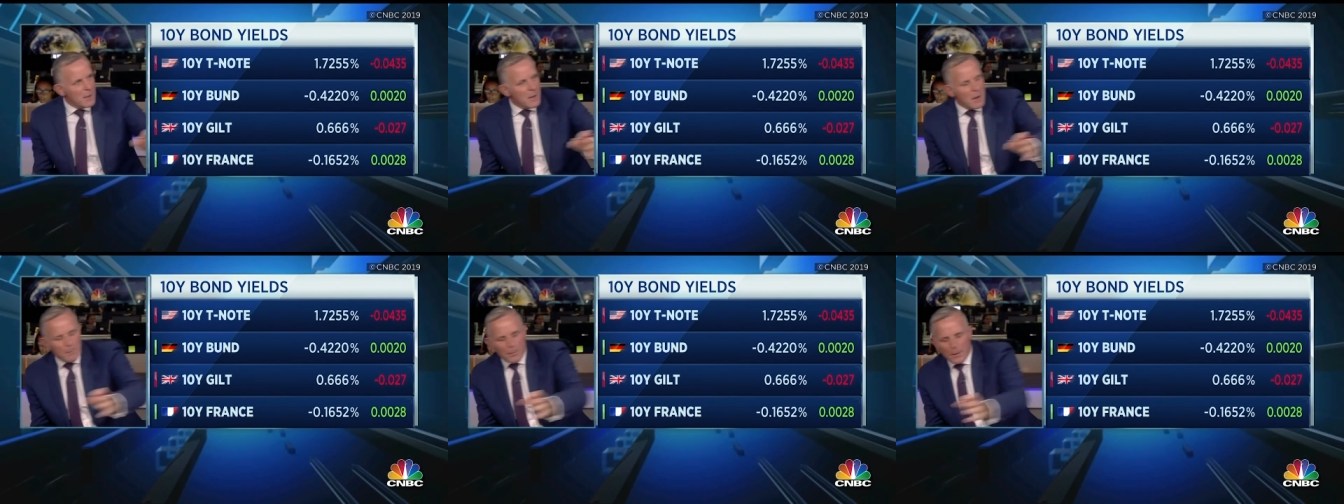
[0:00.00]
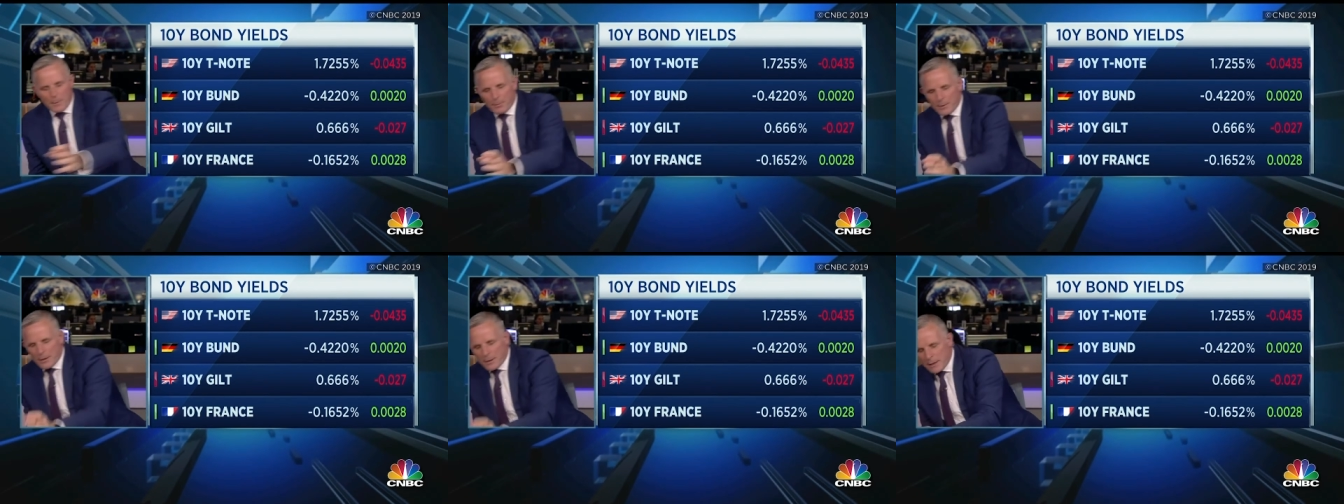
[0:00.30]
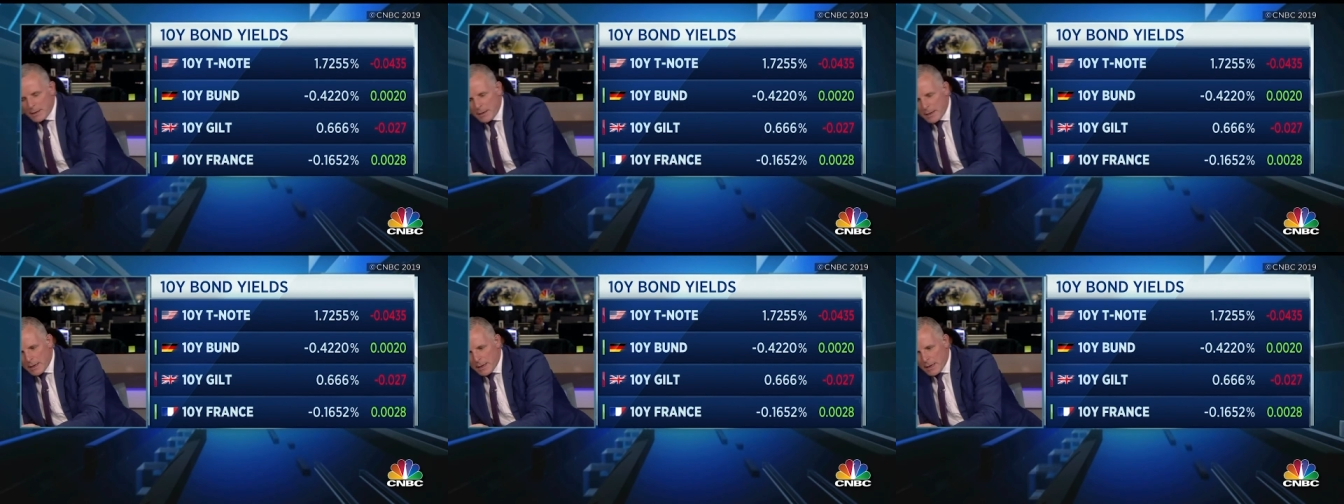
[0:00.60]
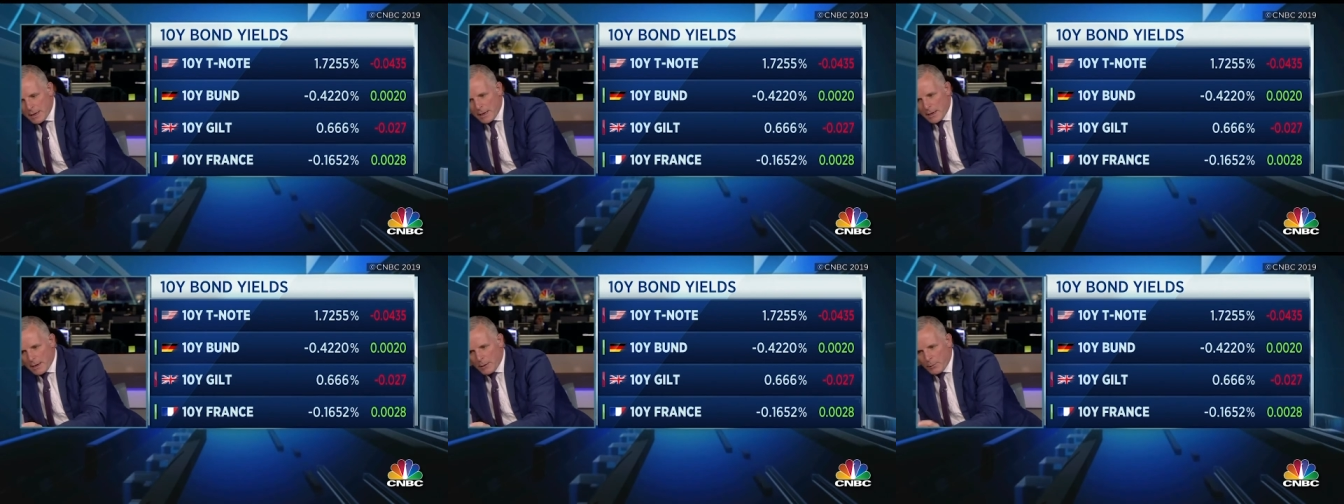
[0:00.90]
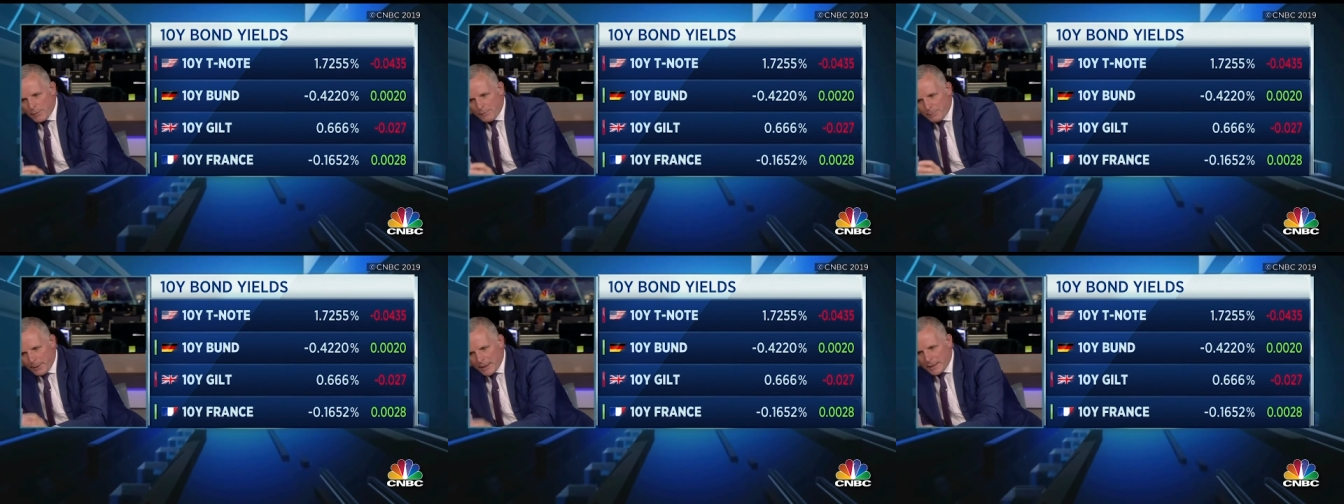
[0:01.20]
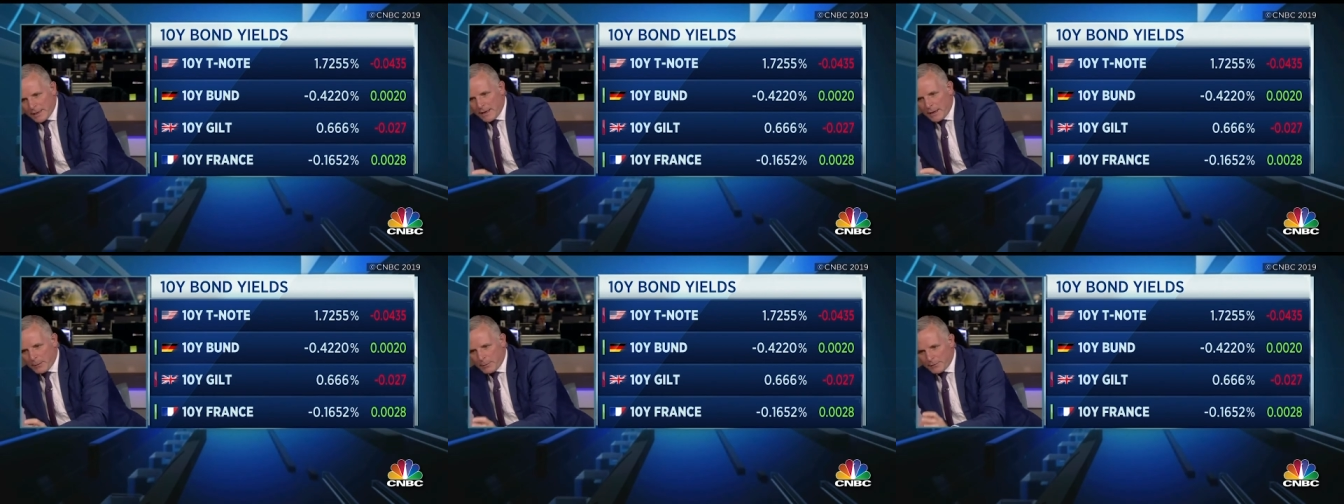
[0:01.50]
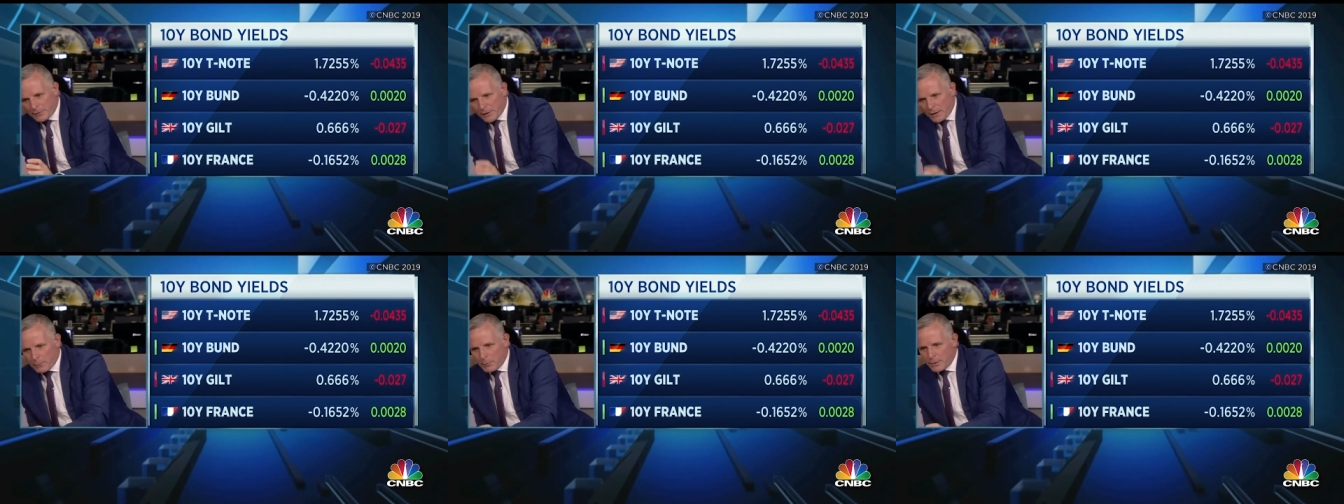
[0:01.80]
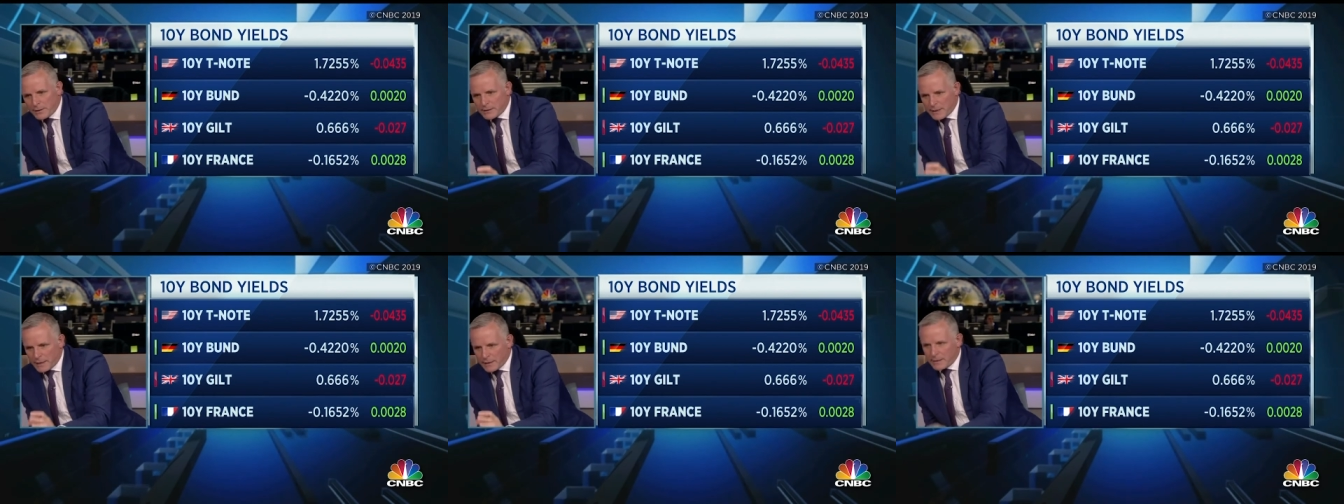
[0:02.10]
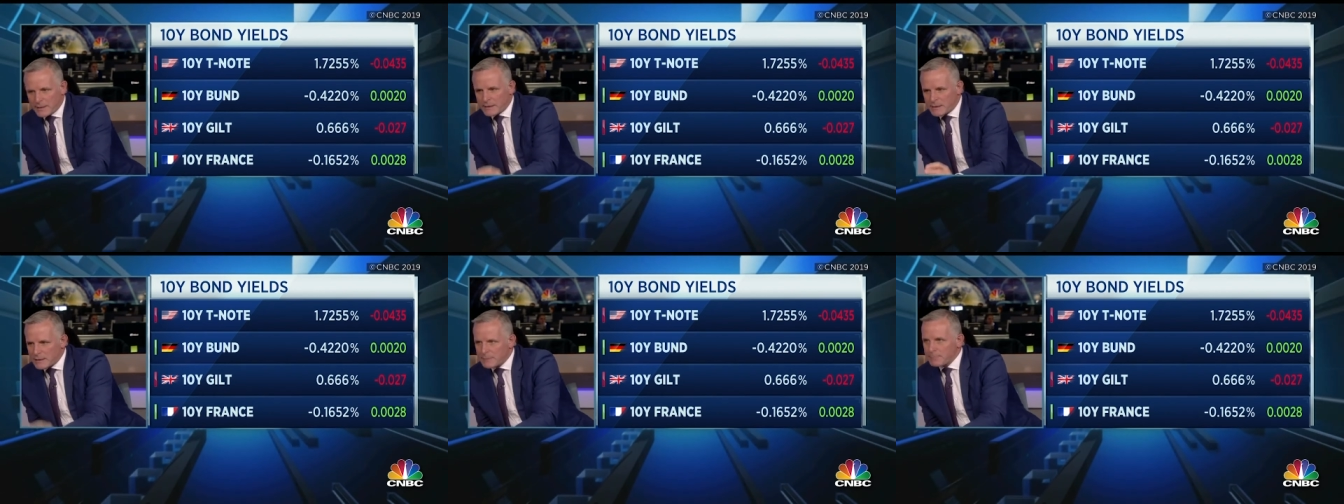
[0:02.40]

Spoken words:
But we've been here, we've done it. We think this is